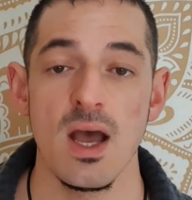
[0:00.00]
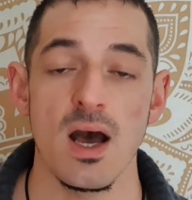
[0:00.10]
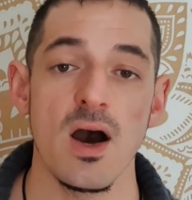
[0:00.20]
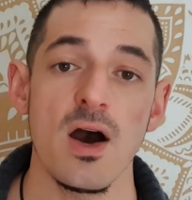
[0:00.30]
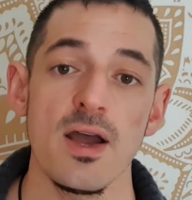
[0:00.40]
a
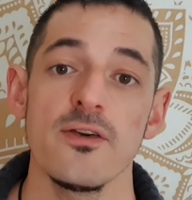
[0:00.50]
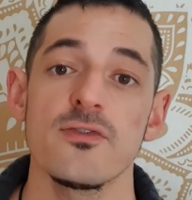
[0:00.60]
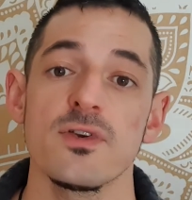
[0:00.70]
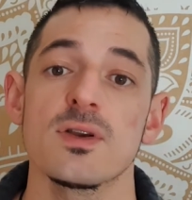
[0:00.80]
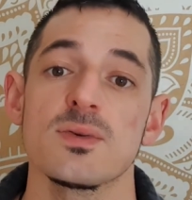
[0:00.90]
higher
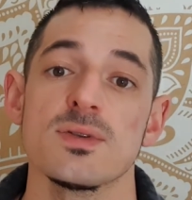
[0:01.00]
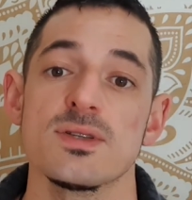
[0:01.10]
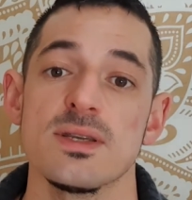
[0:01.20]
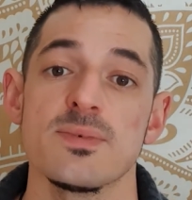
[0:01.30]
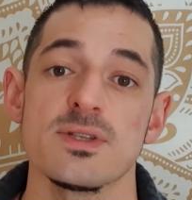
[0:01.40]

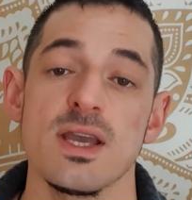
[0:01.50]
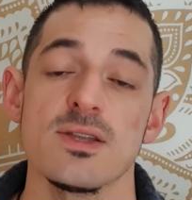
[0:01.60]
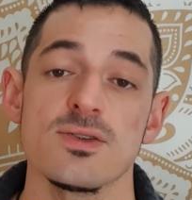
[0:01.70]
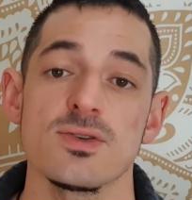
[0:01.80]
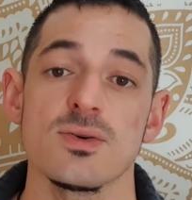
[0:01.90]
frequency
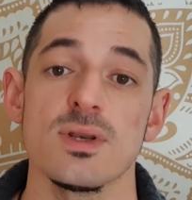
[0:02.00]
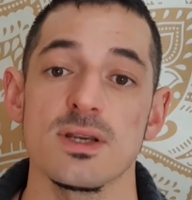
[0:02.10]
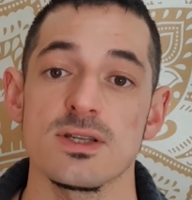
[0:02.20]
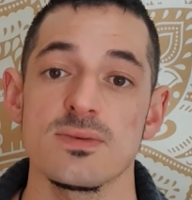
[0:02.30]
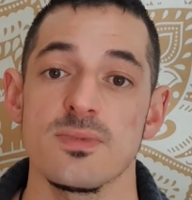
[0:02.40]
potential and
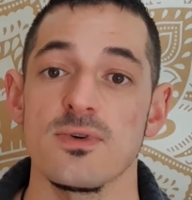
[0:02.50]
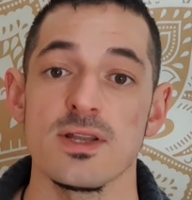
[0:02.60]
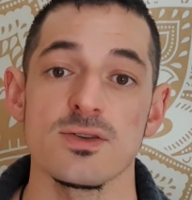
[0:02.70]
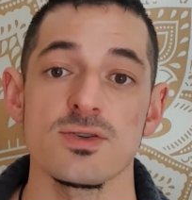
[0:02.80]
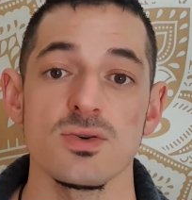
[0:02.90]

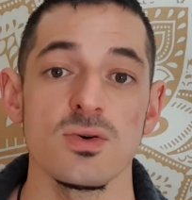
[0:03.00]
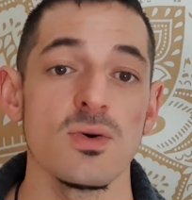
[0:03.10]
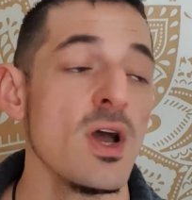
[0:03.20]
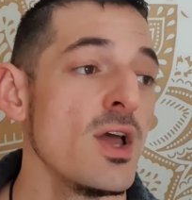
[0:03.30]
experiential